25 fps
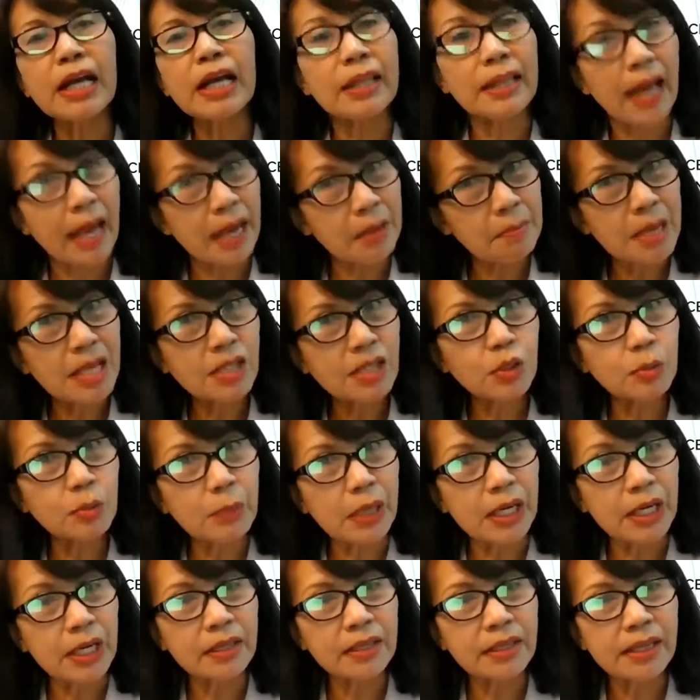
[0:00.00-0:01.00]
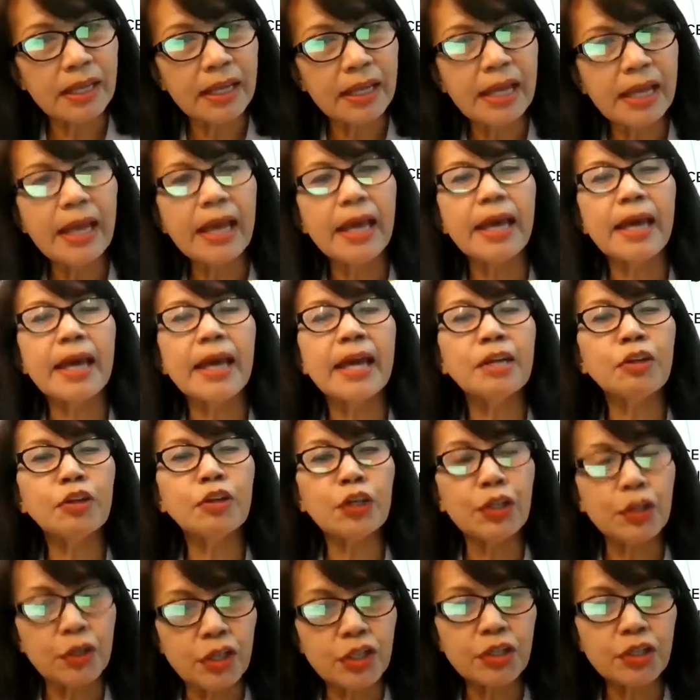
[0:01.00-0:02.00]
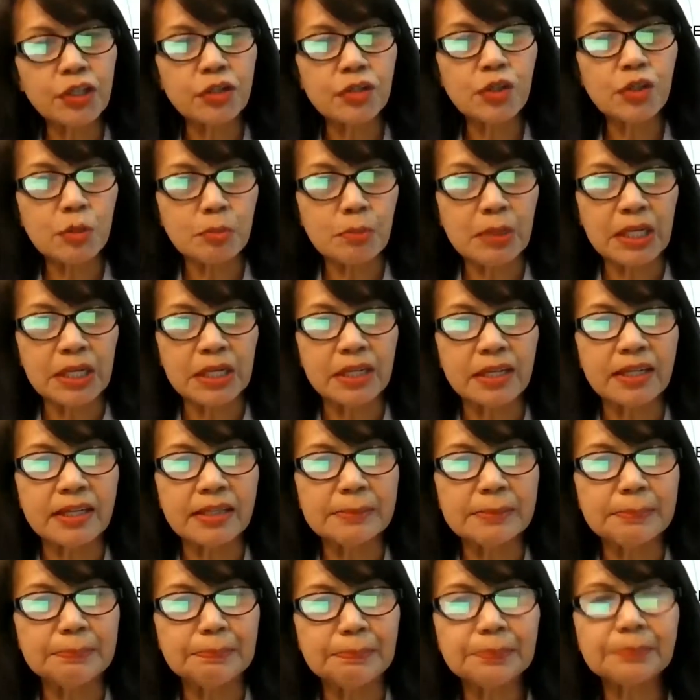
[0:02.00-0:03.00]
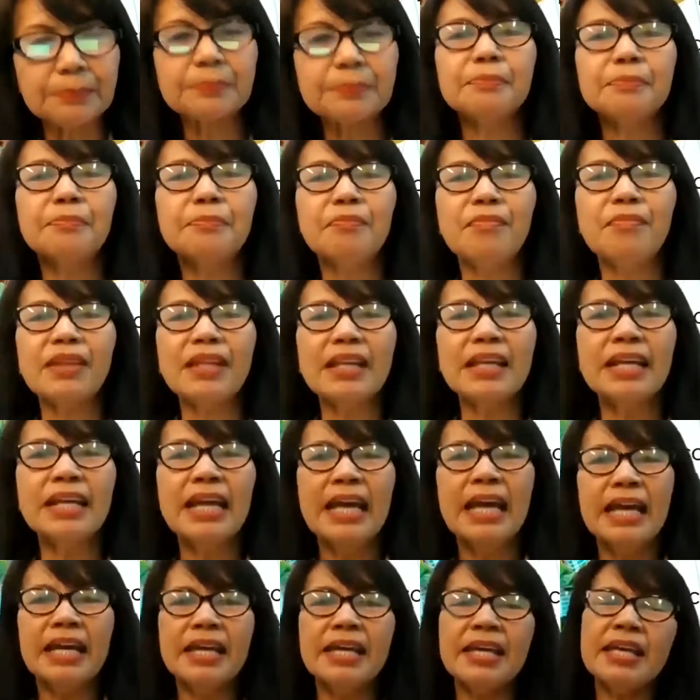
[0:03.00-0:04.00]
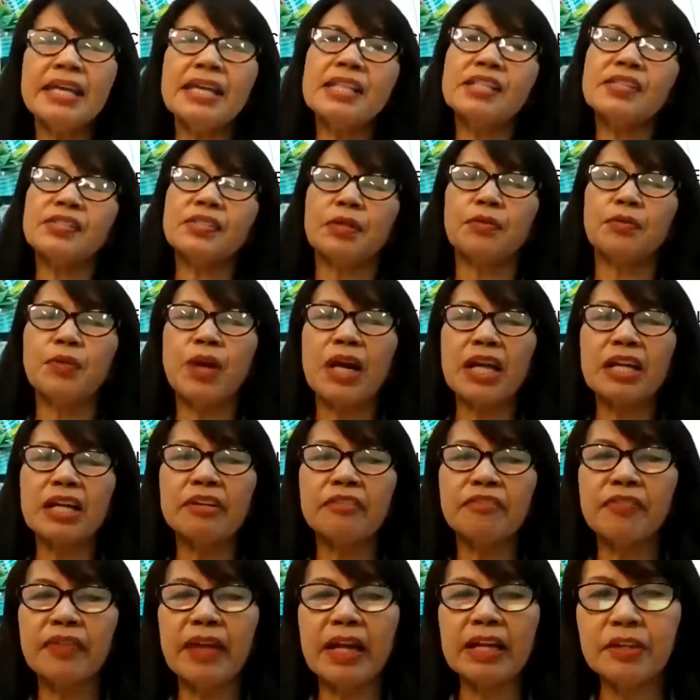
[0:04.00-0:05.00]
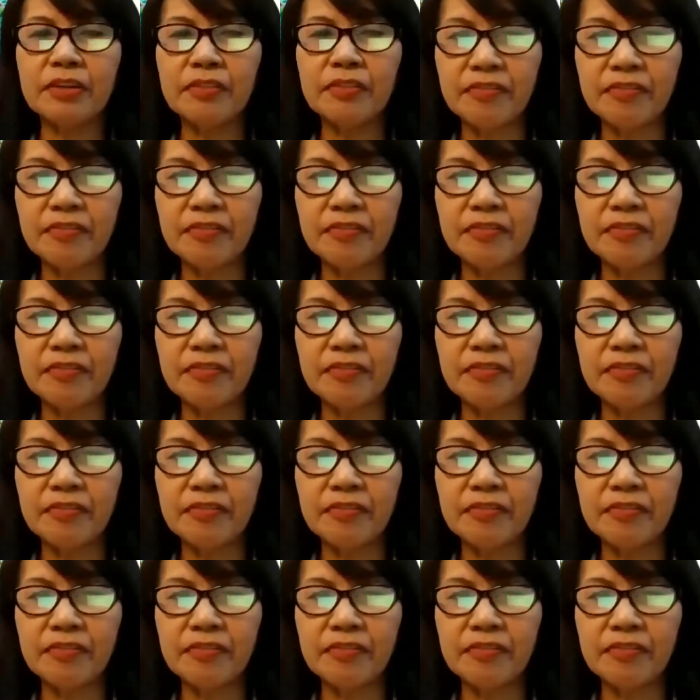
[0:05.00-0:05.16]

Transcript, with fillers: climate smart and nutrition smart. He is a Rockefeller